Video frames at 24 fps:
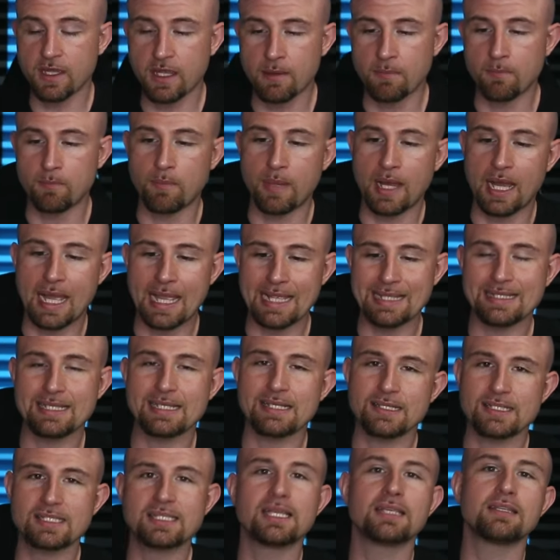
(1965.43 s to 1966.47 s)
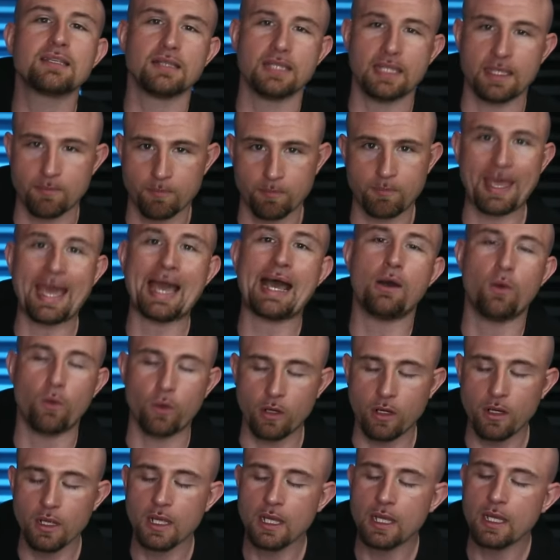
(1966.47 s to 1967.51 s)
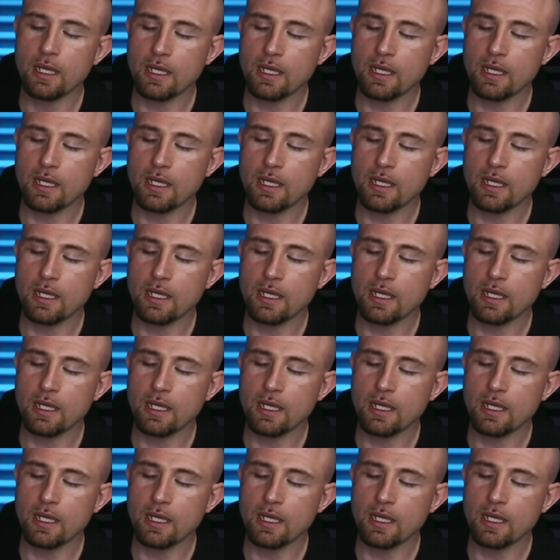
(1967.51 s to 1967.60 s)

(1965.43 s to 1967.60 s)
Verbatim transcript: combined signaling power